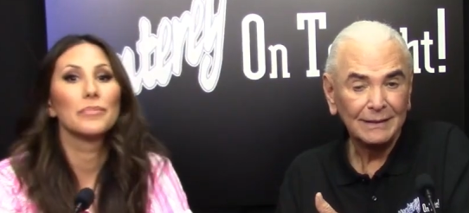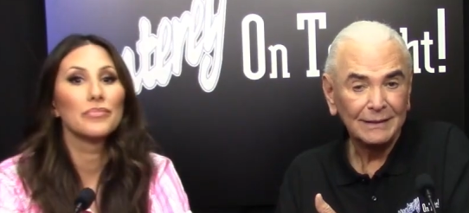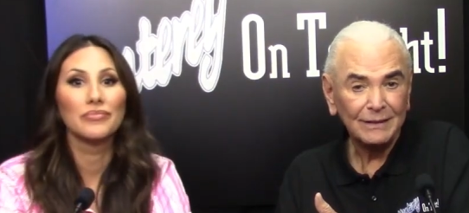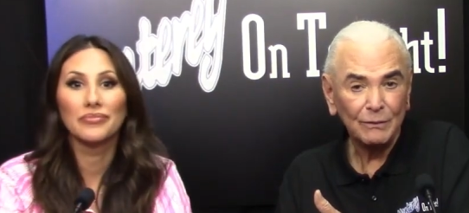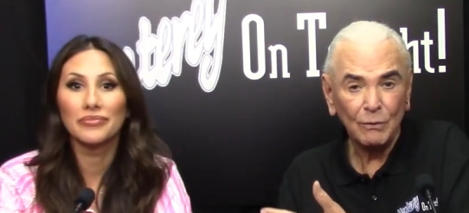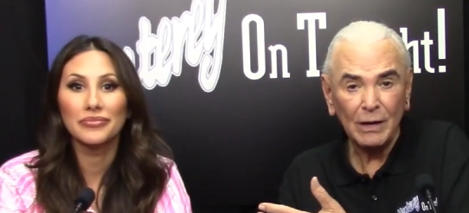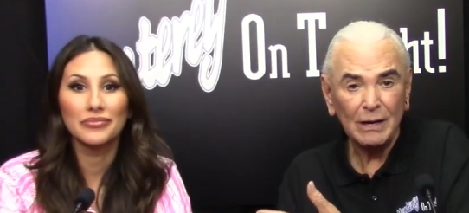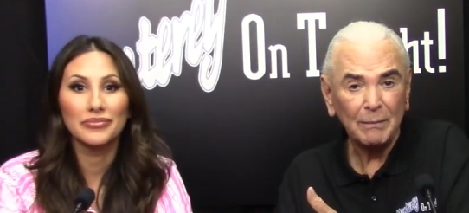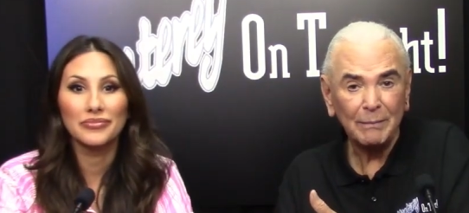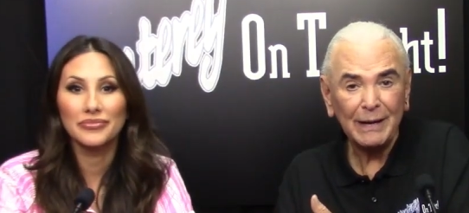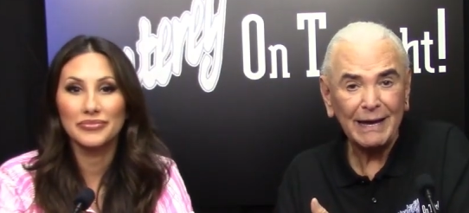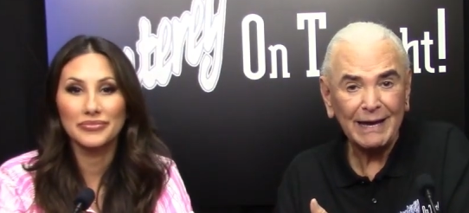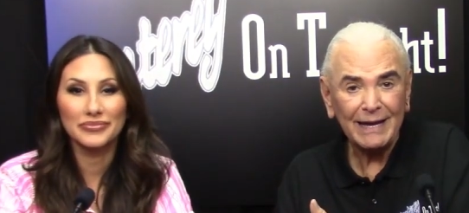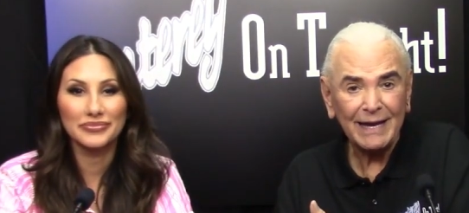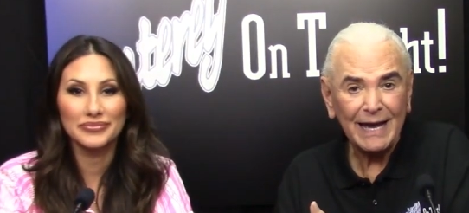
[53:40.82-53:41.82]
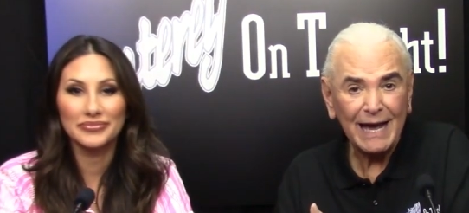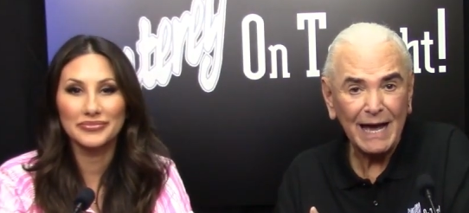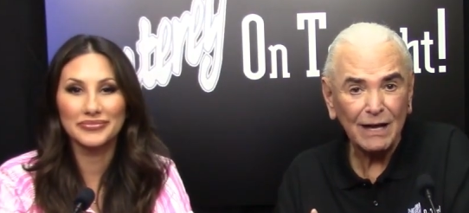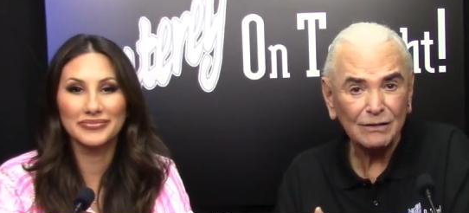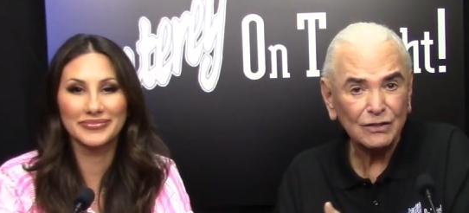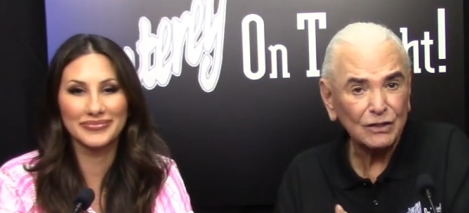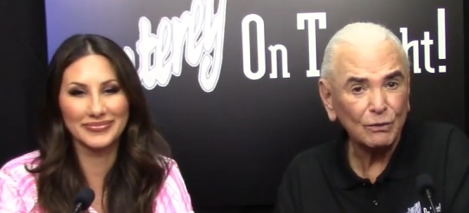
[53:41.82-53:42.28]
Speaker 1: you want to buy a
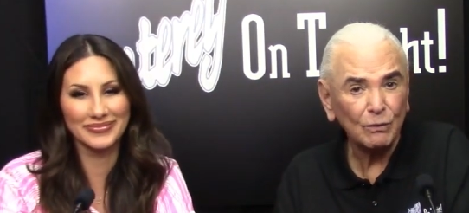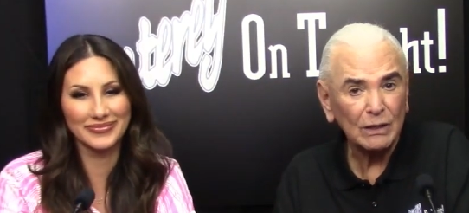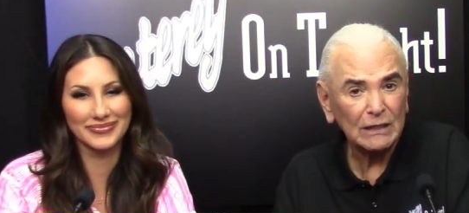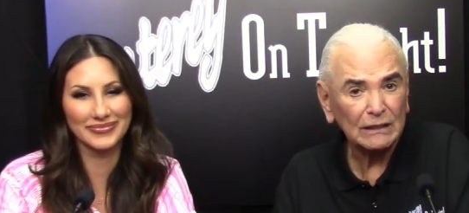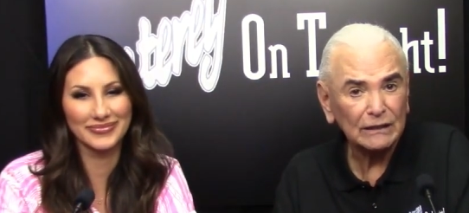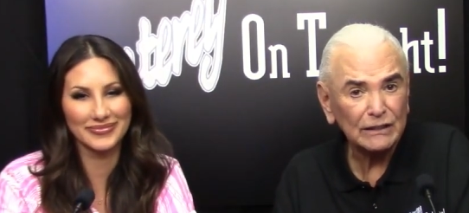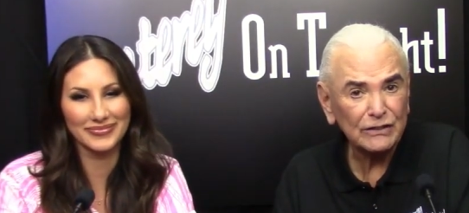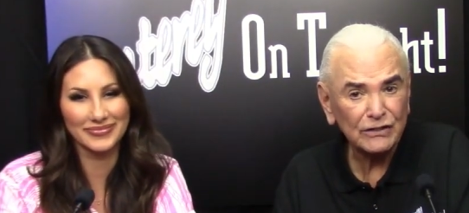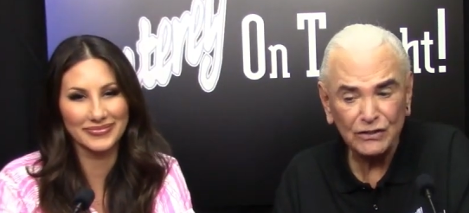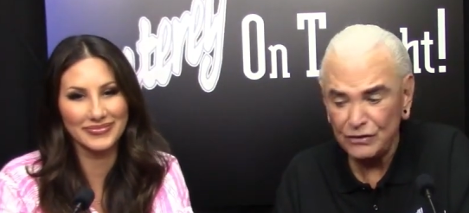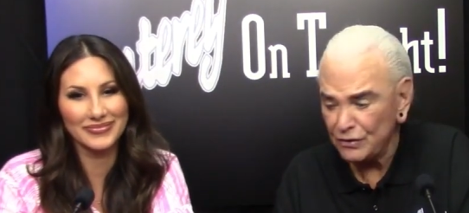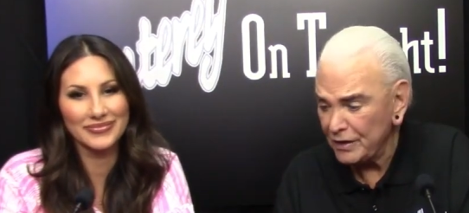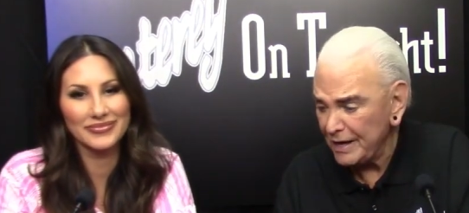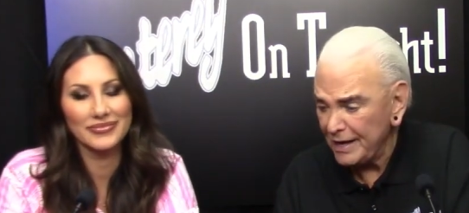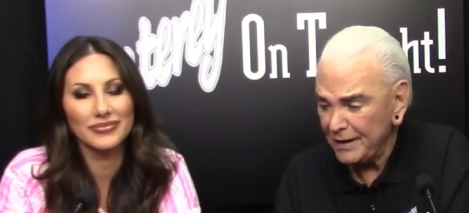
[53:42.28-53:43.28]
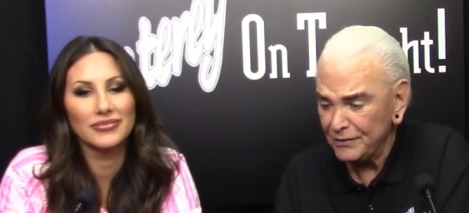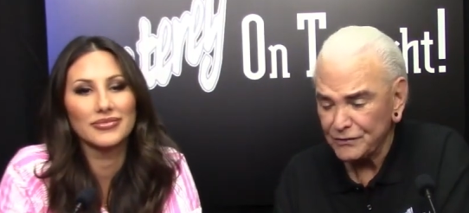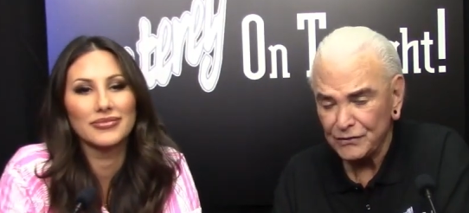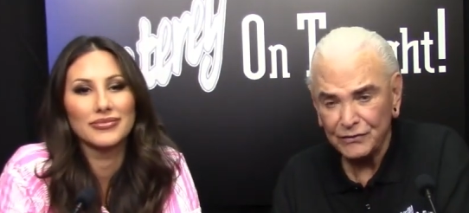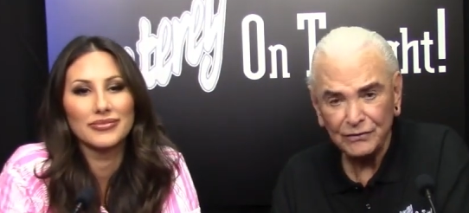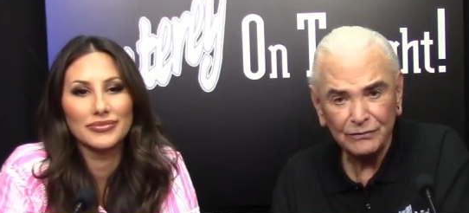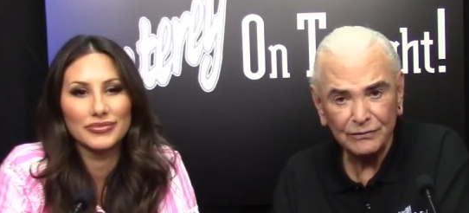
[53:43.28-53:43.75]
house? You want to mm-hmm. list your
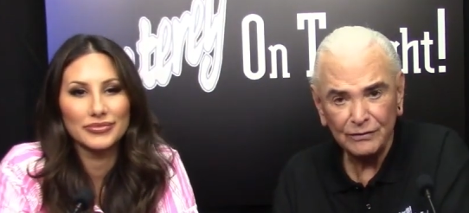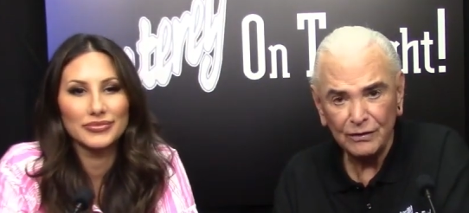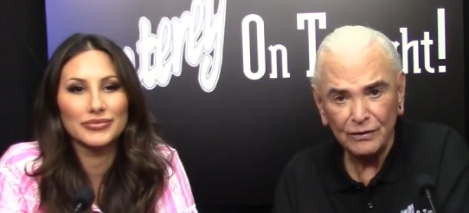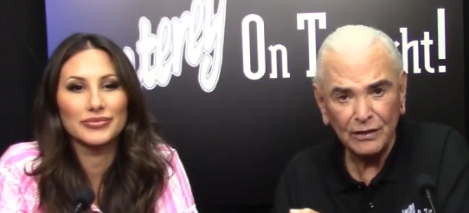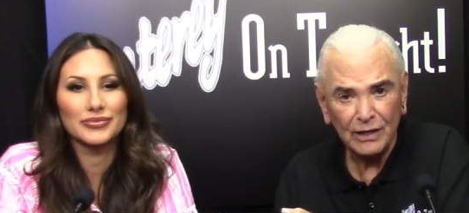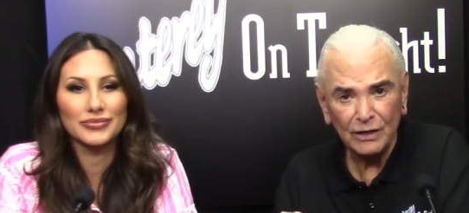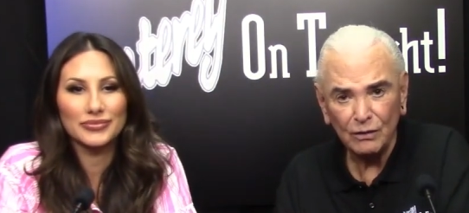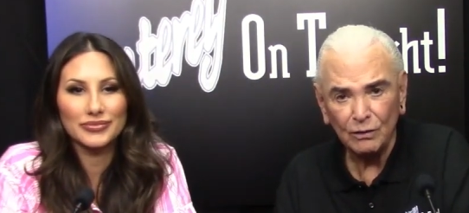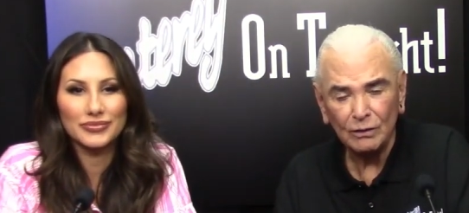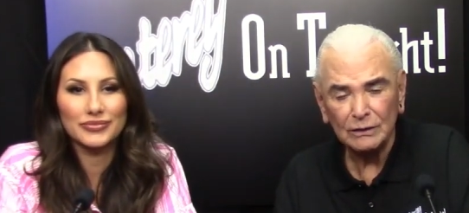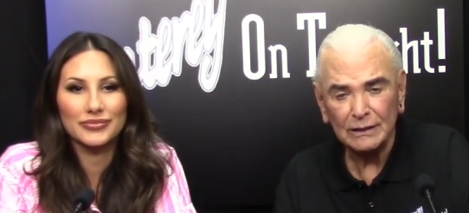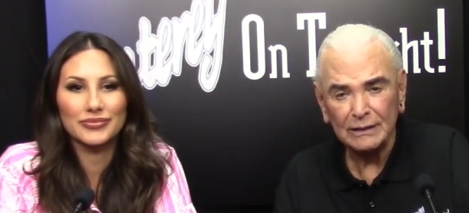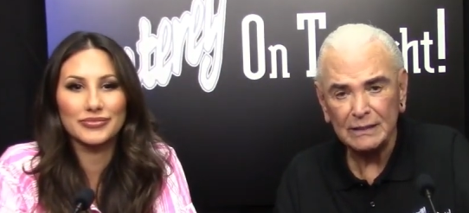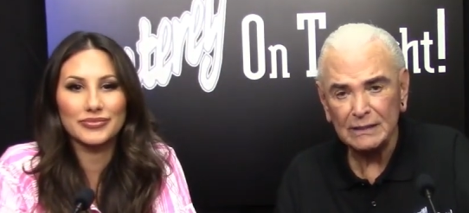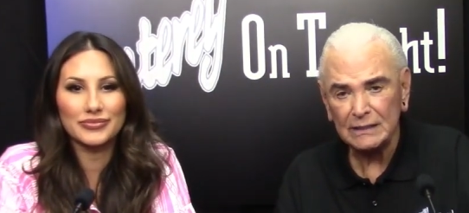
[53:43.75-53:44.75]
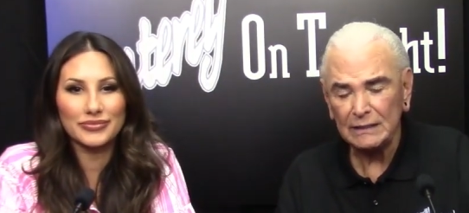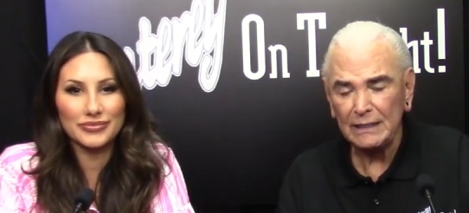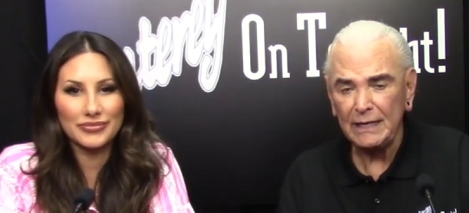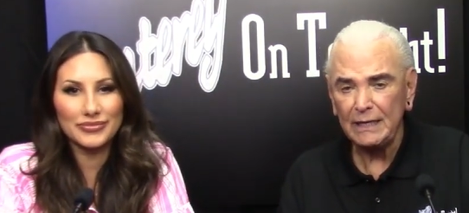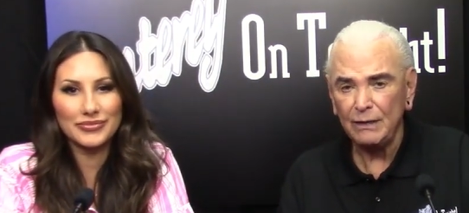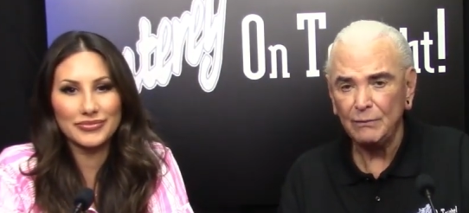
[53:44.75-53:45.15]
house? You get a hold of this lady